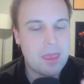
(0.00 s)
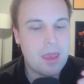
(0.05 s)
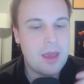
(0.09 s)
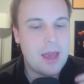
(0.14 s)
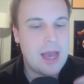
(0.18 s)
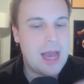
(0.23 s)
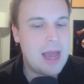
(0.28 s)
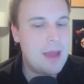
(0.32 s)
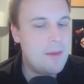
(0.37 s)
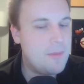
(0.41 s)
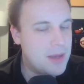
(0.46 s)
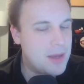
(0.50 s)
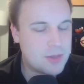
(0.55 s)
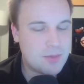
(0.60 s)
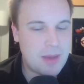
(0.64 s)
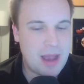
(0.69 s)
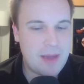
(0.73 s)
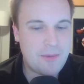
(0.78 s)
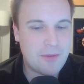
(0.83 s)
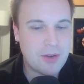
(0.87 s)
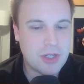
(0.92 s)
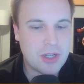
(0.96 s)
I miss
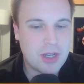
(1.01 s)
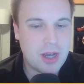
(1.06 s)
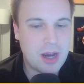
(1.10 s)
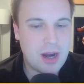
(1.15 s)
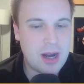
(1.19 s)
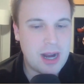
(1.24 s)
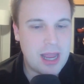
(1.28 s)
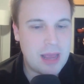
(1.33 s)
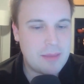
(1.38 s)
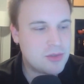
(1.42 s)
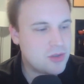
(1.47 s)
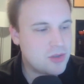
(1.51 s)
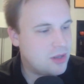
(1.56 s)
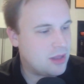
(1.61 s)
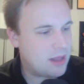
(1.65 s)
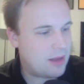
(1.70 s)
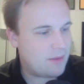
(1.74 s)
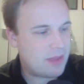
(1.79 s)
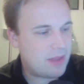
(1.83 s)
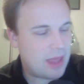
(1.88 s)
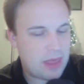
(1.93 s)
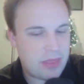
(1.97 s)
my first car. I absolutely
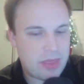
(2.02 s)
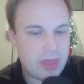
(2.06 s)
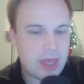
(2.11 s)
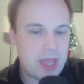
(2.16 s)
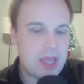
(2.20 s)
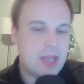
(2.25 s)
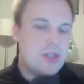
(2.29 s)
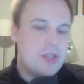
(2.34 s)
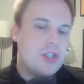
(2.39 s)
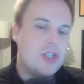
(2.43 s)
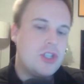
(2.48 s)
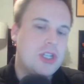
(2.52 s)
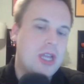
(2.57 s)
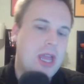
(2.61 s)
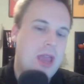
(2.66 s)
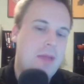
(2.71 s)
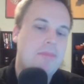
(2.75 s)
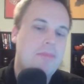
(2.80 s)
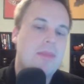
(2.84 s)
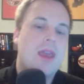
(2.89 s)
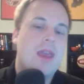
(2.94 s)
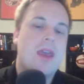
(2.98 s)
loved that thing. It's a
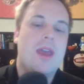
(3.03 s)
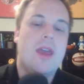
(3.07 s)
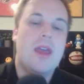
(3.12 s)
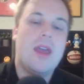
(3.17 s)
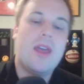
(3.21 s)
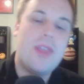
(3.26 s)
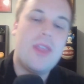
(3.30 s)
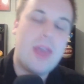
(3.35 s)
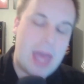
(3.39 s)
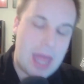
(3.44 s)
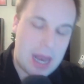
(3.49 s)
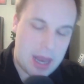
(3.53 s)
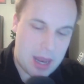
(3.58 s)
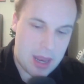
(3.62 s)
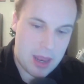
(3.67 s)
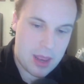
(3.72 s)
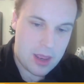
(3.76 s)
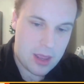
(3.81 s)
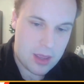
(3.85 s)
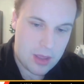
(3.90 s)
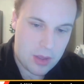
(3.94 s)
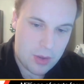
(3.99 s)
shame that
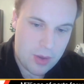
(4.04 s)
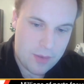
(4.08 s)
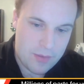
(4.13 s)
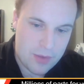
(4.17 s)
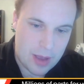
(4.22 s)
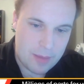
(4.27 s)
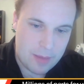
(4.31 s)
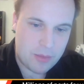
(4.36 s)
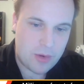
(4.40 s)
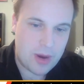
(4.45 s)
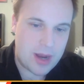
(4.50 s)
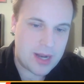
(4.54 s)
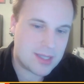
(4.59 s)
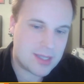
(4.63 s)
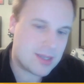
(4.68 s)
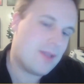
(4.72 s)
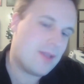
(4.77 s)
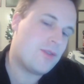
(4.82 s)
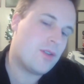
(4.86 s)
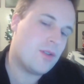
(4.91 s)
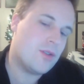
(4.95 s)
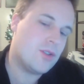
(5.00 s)
you have to upgrade as
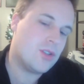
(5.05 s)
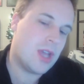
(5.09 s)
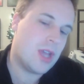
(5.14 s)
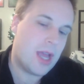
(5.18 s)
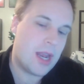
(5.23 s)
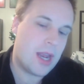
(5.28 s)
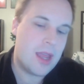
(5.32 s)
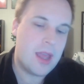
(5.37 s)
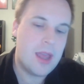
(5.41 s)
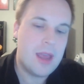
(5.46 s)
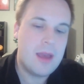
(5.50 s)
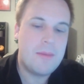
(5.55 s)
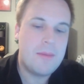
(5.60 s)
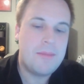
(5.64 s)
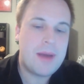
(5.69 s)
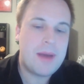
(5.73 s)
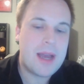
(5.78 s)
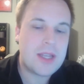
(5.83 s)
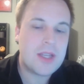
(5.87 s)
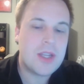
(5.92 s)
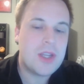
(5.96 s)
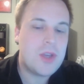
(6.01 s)
life goes on.
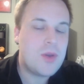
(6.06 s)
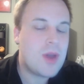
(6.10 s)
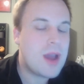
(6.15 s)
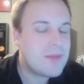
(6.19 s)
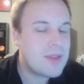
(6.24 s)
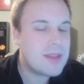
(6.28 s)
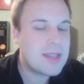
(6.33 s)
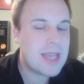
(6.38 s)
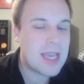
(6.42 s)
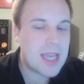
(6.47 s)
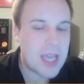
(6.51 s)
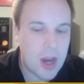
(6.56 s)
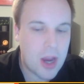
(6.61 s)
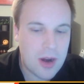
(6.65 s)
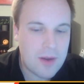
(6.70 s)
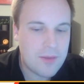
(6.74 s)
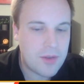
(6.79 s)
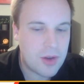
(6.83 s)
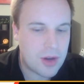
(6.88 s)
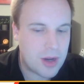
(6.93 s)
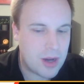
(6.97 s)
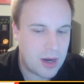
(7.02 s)
But you have to take care
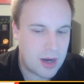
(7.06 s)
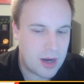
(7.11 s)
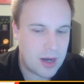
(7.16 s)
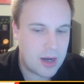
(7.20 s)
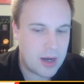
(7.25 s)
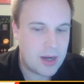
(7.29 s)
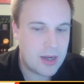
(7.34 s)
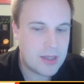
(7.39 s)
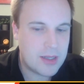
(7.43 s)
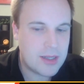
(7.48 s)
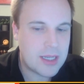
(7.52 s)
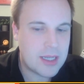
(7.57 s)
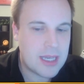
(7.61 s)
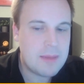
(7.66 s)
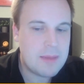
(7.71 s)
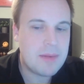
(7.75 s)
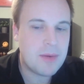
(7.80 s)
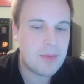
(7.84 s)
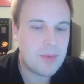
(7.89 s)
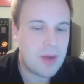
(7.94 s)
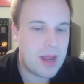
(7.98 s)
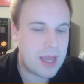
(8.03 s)
of your car to
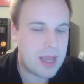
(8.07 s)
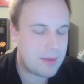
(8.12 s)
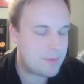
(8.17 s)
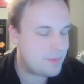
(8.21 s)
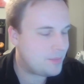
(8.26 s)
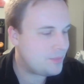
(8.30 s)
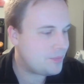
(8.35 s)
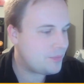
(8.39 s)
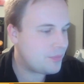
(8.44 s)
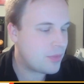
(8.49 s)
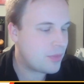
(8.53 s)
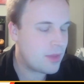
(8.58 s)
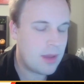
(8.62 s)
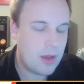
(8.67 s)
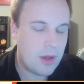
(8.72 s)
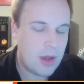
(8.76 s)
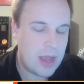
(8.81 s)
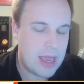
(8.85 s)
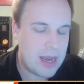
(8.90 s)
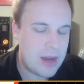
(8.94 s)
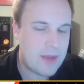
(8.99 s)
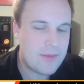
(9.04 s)
keep it running.
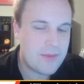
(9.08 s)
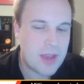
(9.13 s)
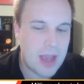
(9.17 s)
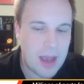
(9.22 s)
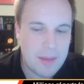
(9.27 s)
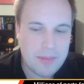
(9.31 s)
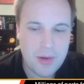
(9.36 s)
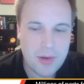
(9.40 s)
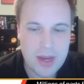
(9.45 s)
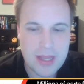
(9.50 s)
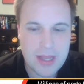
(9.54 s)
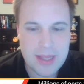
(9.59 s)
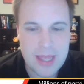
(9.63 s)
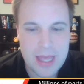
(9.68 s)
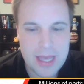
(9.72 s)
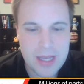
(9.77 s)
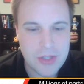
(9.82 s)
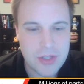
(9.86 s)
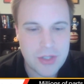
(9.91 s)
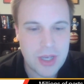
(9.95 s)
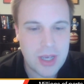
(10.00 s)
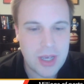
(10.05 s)
And you have to upgrade
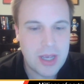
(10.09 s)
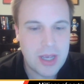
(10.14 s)
things